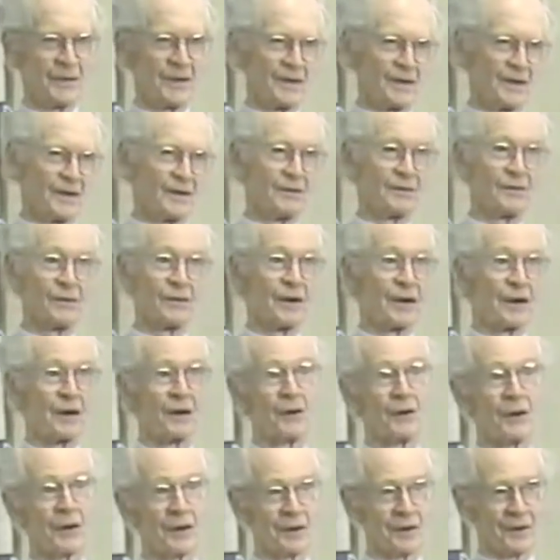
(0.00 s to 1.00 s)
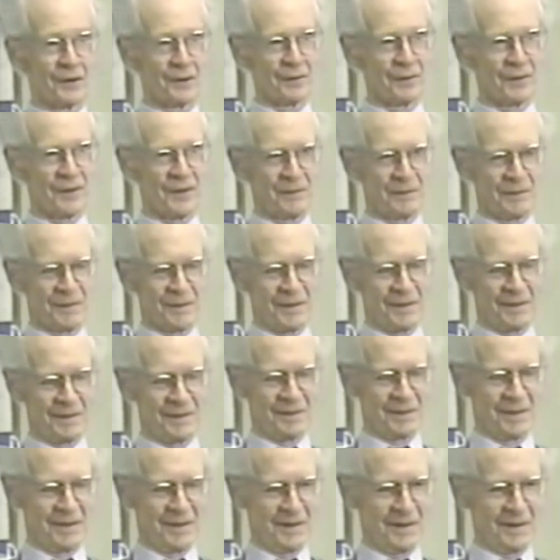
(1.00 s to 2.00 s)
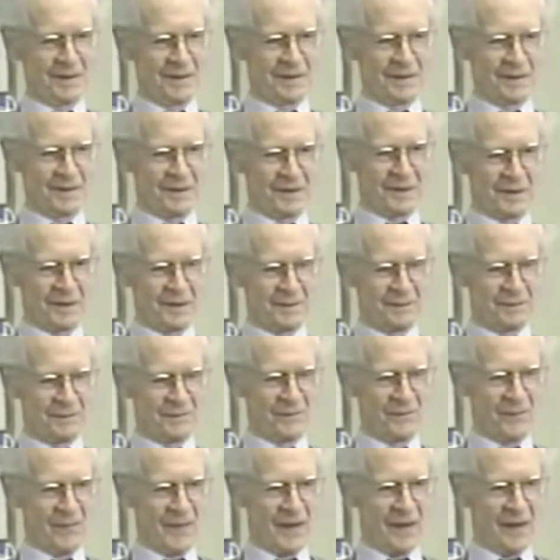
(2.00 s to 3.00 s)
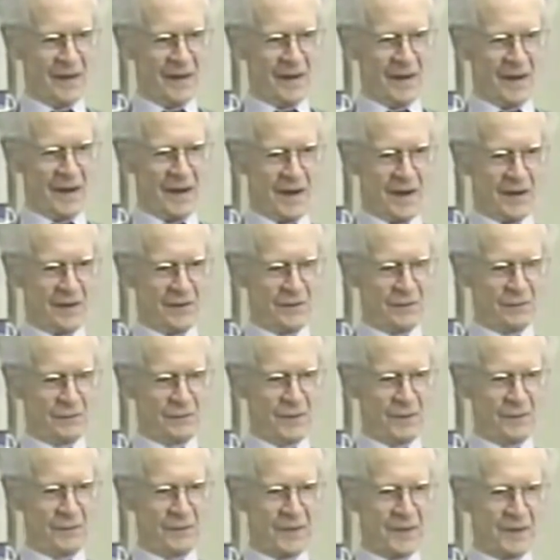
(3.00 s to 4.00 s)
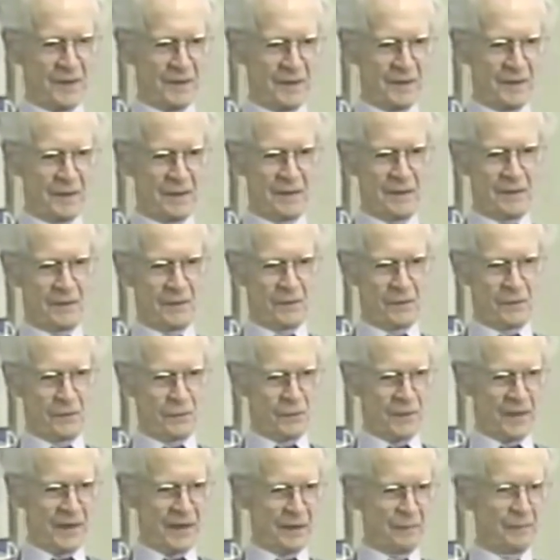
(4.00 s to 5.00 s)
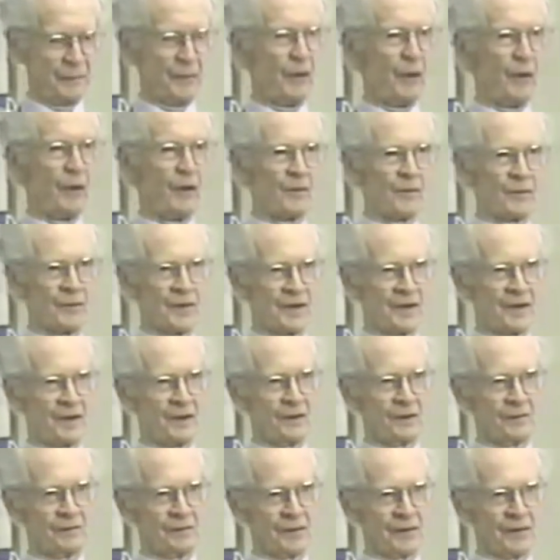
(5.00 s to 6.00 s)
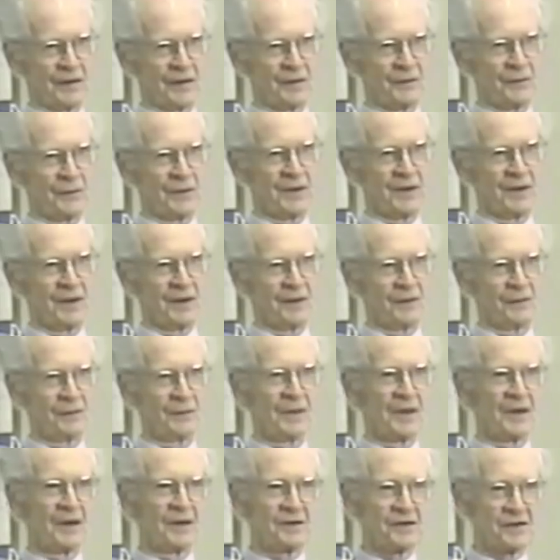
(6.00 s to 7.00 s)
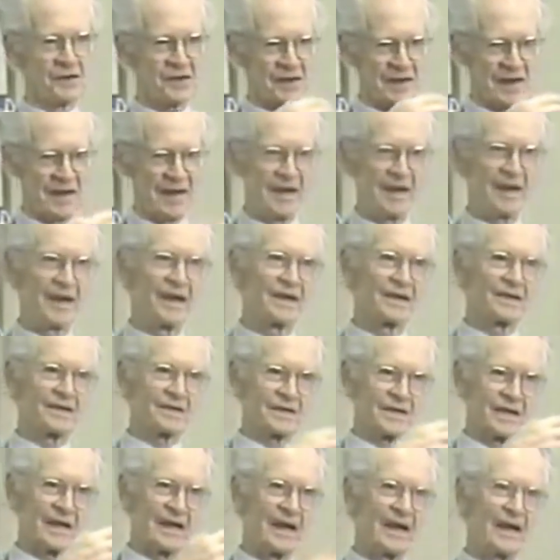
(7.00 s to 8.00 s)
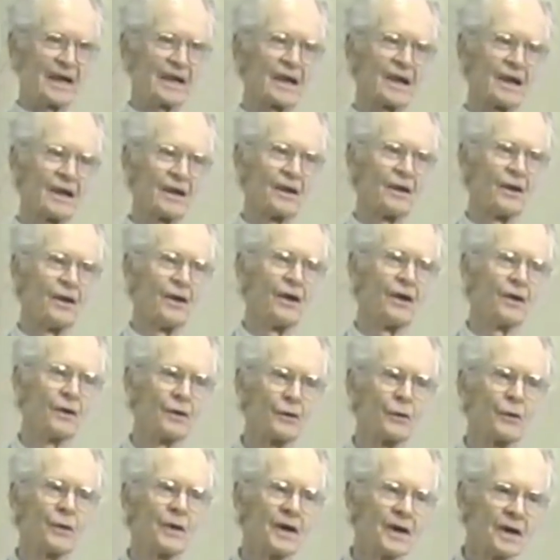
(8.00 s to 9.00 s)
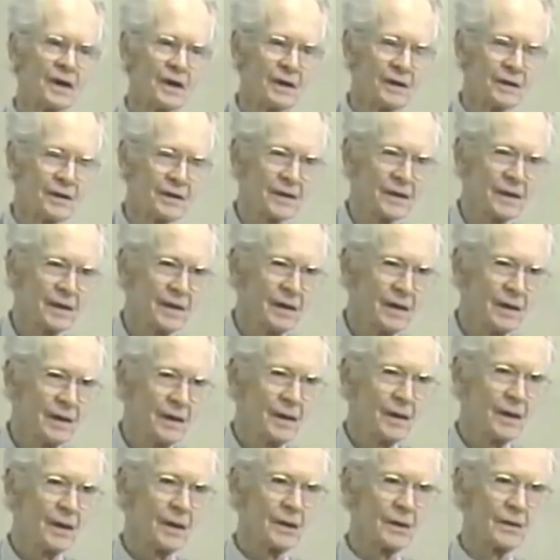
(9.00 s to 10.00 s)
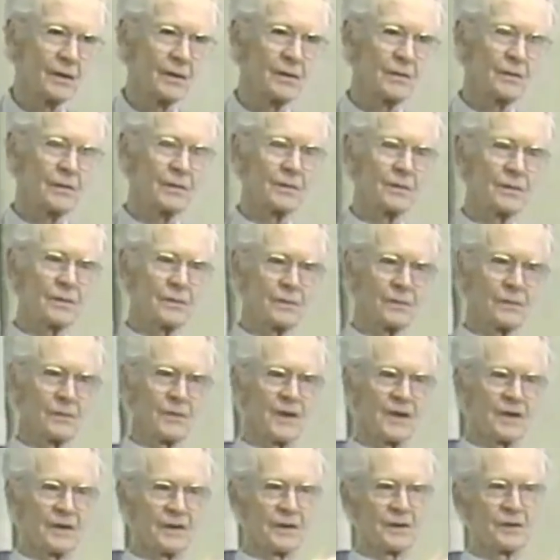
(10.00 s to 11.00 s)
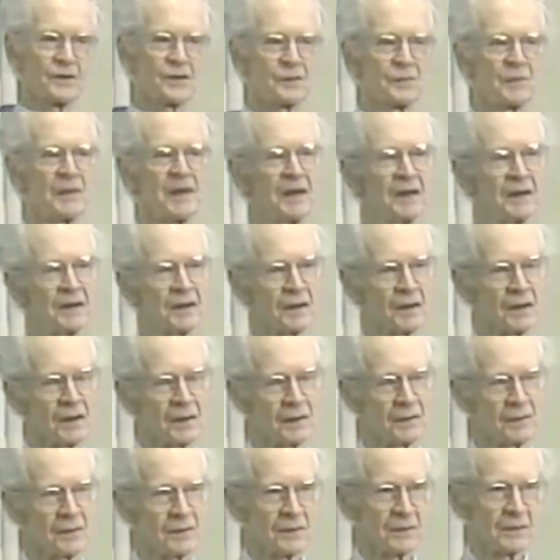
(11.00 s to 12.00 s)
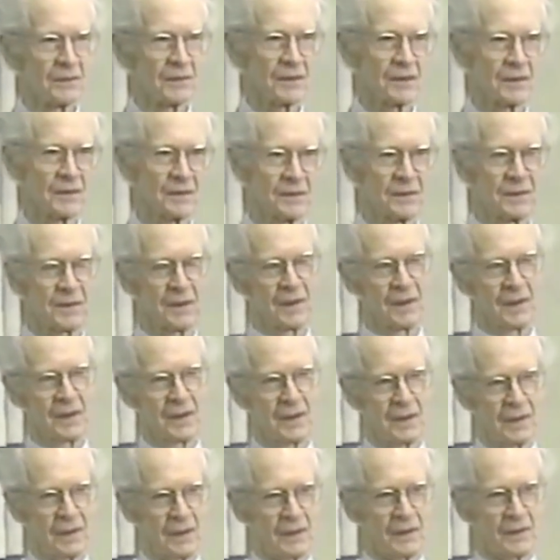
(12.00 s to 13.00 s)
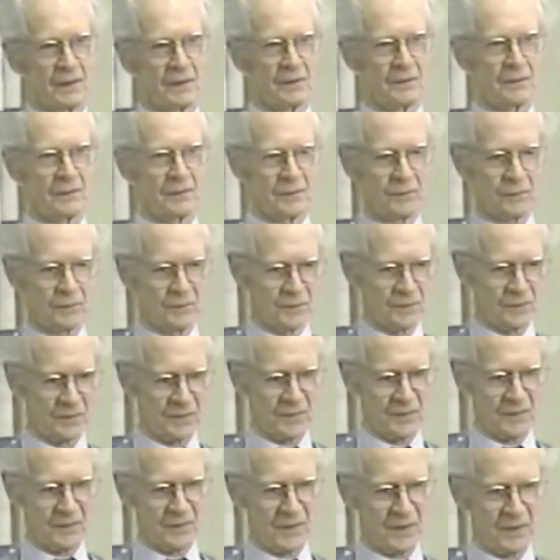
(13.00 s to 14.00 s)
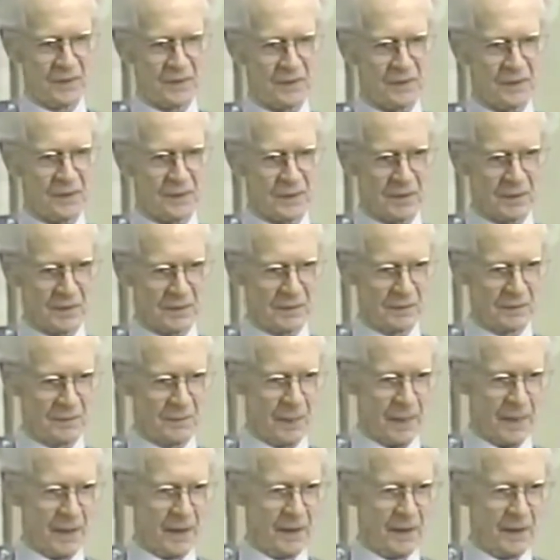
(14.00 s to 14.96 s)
we are very loyal people. Um, and when we read a poem we know very well, we are saying it, saying it along with uh, with the speaker. And, uh, it, um,